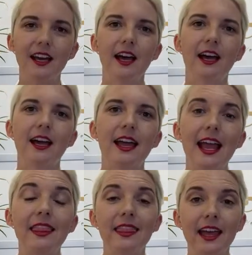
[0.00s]

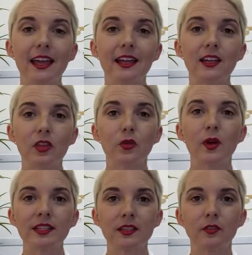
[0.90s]
and then the
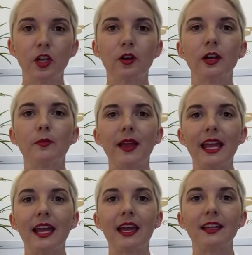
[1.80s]
rest of Europe
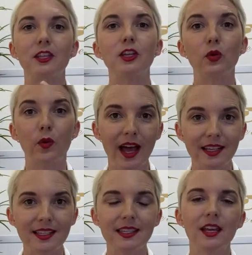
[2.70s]
and the
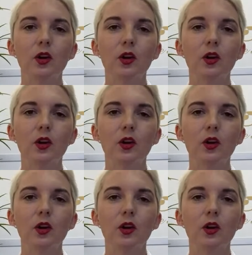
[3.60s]
US,